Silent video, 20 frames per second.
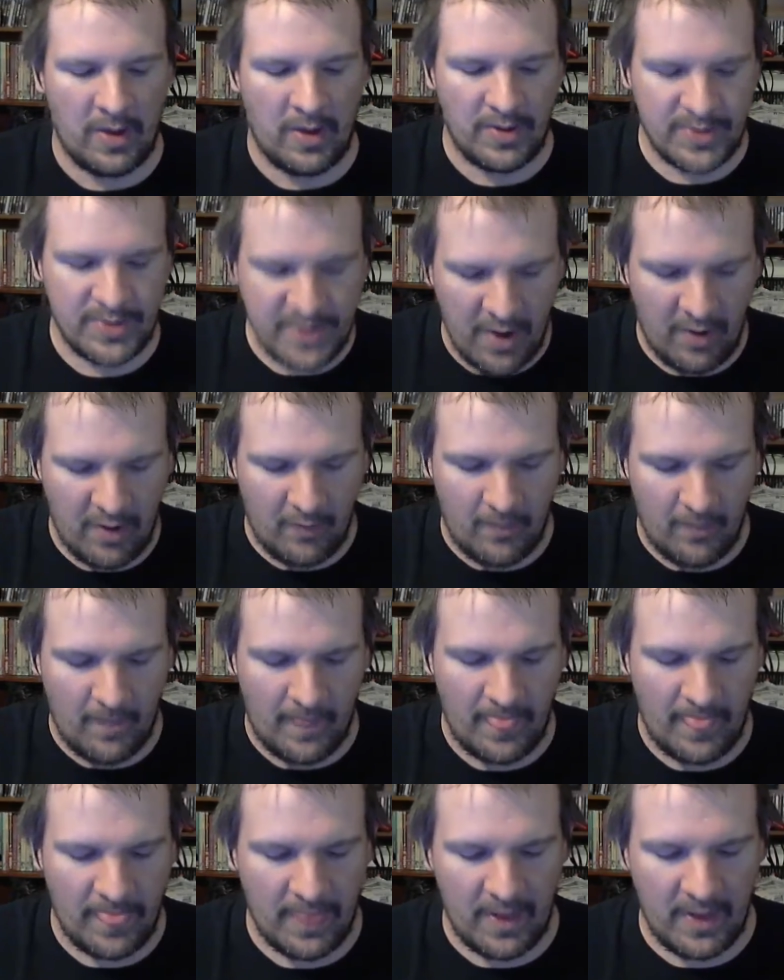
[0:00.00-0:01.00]
So,
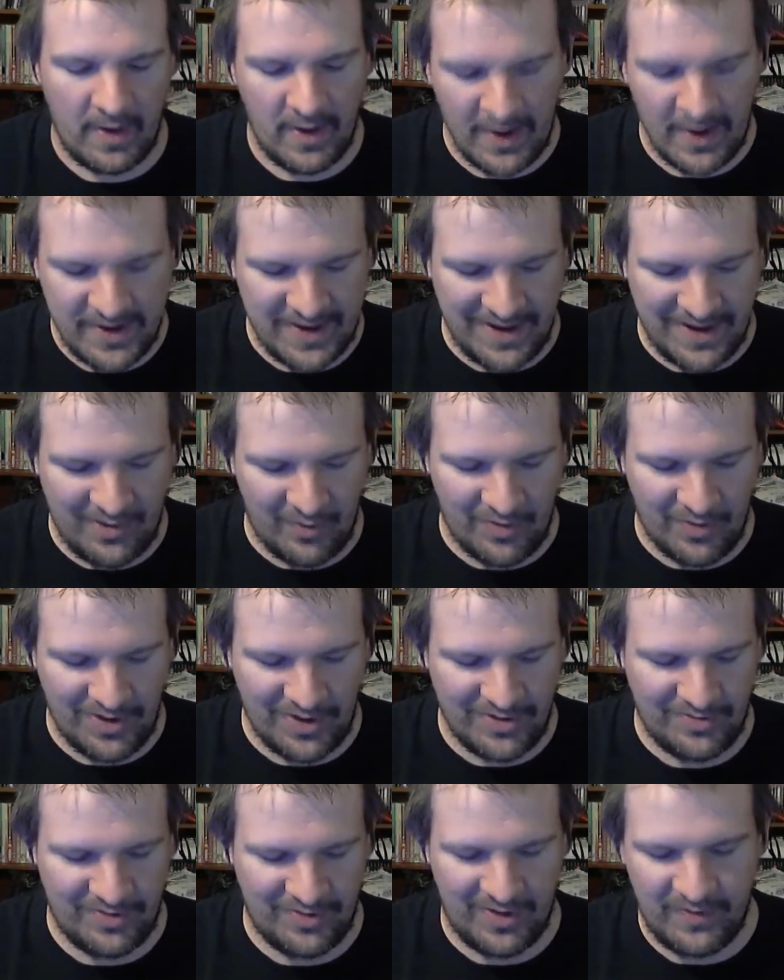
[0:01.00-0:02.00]
let's get on
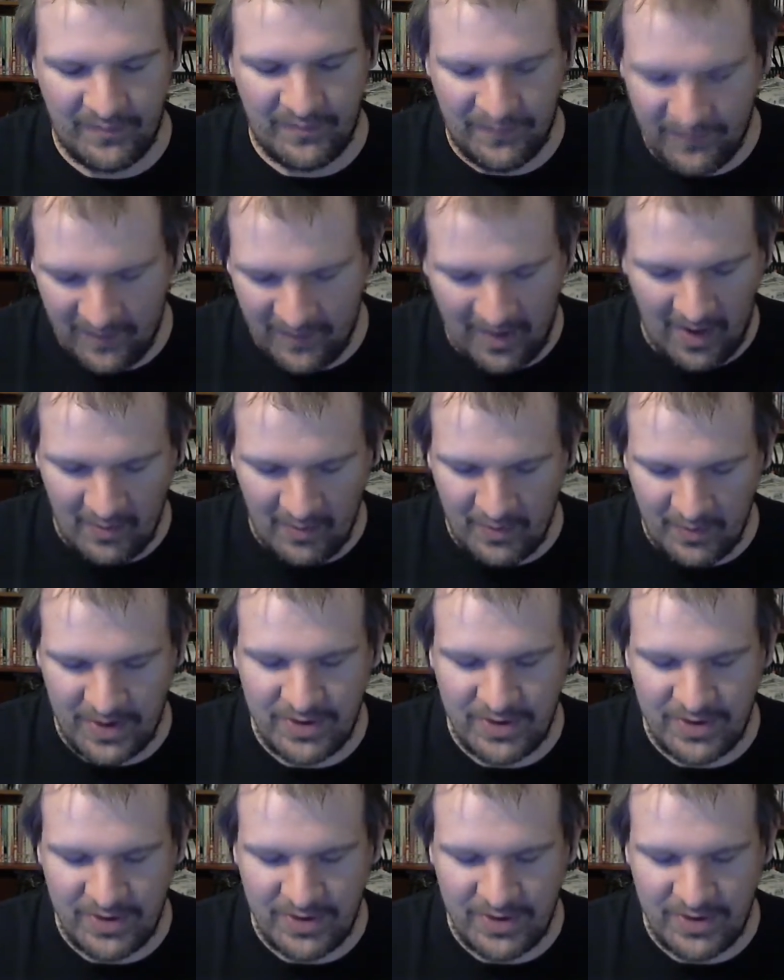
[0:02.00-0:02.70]
into this, shall we?